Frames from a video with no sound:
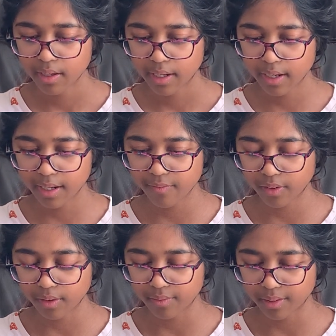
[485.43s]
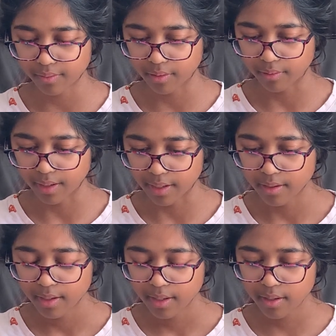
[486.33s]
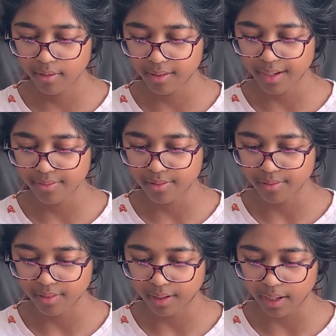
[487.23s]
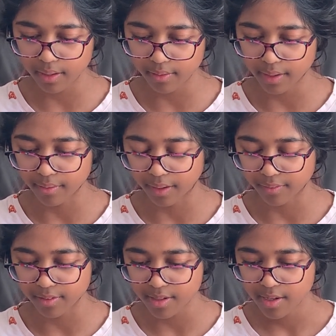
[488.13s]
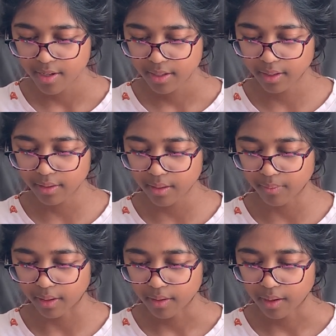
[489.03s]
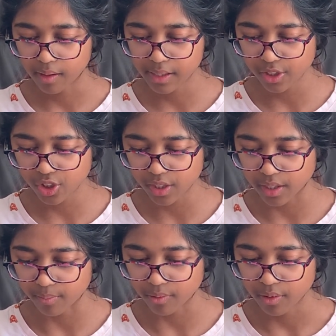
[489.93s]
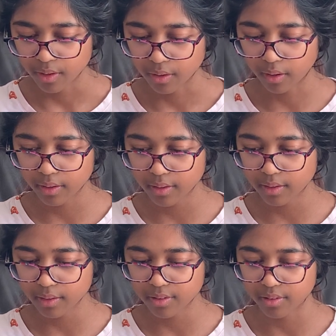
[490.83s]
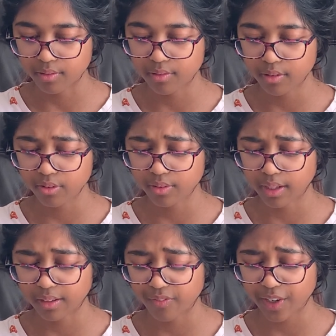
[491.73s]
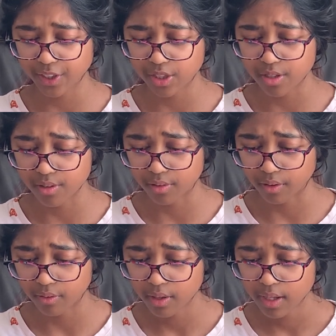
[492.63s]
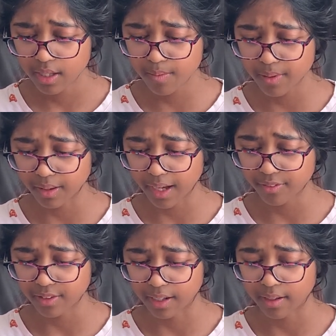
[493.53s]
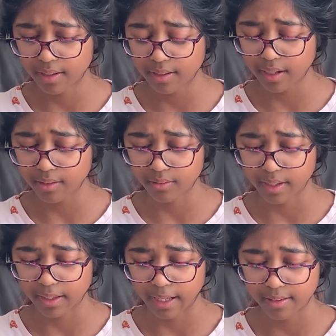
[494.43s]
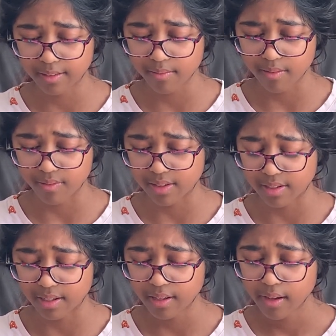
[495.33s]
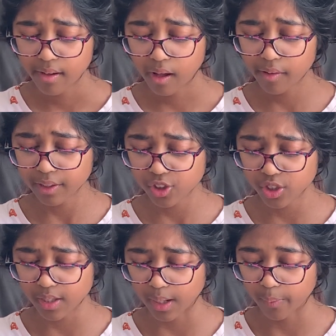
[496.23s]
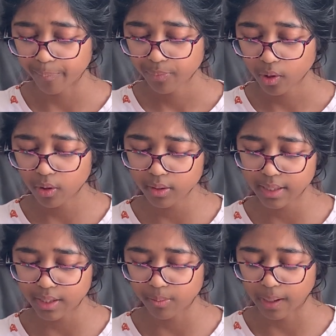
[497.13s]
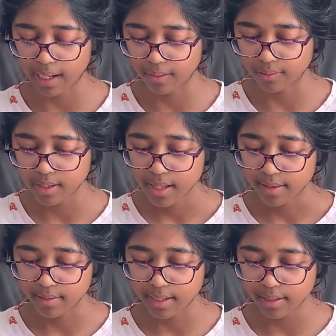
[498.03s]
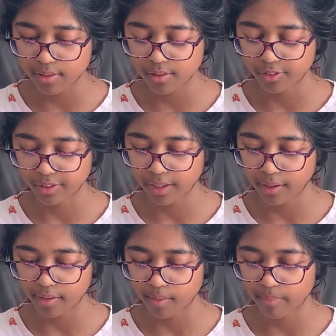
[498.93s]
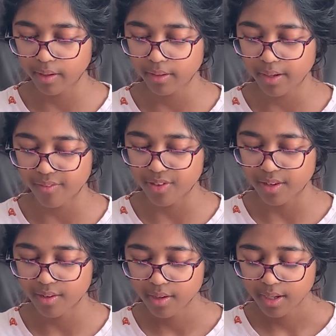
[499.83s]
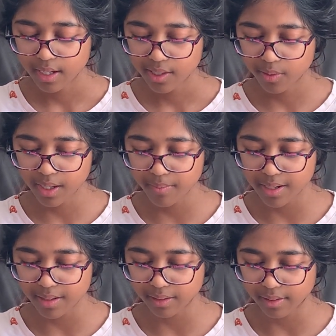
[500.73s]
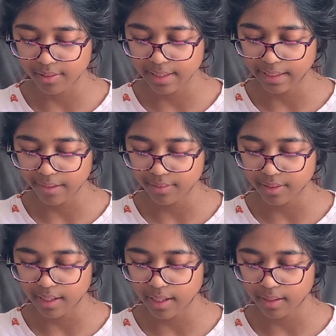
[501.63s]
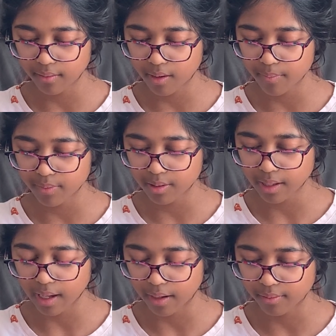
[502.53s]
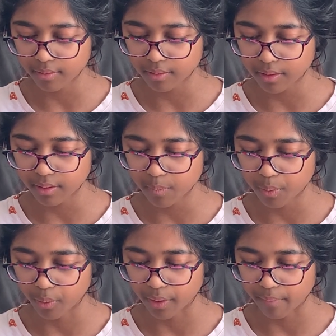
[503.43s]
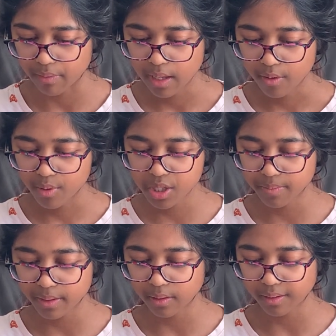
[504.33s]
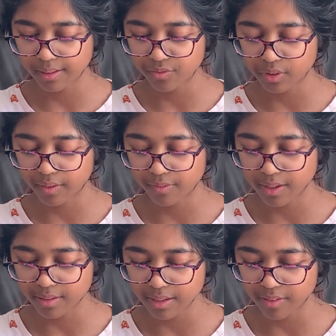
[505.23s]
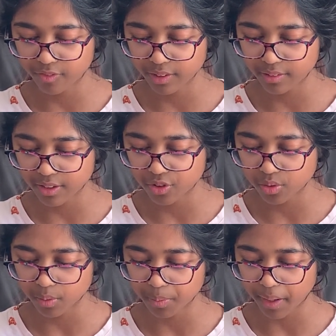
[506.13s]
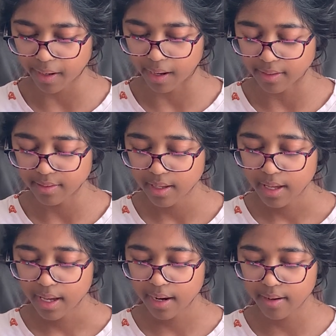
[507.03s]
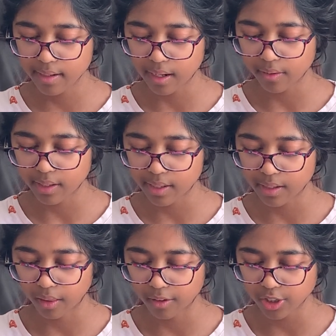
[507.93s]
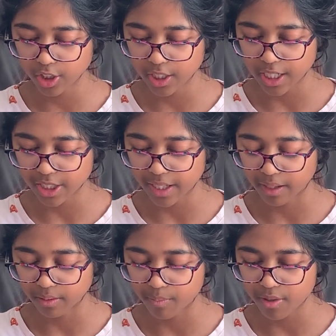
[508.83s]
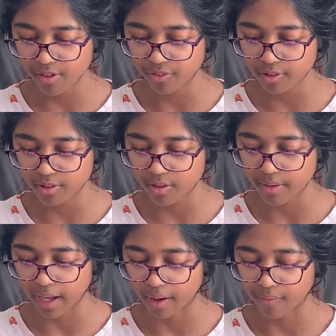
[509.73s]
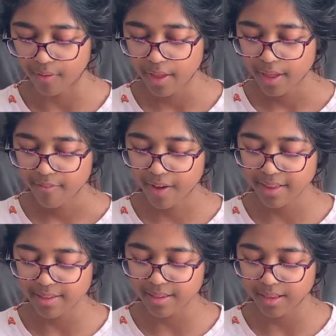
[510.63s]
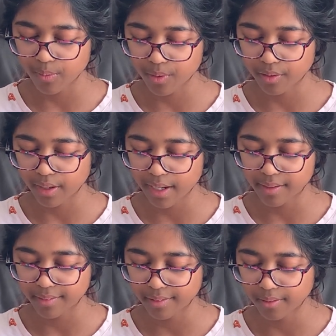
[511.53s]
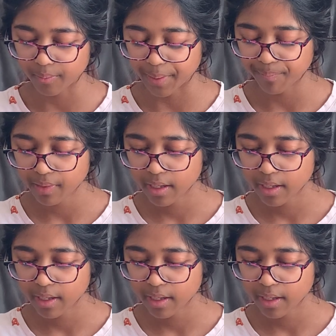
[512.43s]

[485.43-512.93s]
Harry felt himself go red. "You don't have to. I know I don't have to. Tell you what, I'll get your animal. Not a toad. Toads went out of fashion years ago. You'd be laughed at, and I don't like cats. They make me sneeze. I'll get you an owl. All the kids want owls. They're dead useful, carry your mail and everything." 20 minutes later, they left Aelop's Owl Emporium, which had been dark and full of rustling and flickering jewel-bright eyes. Harry now carried a large cage that held a beautiful snowy owl, fast asleep with her head under her wing.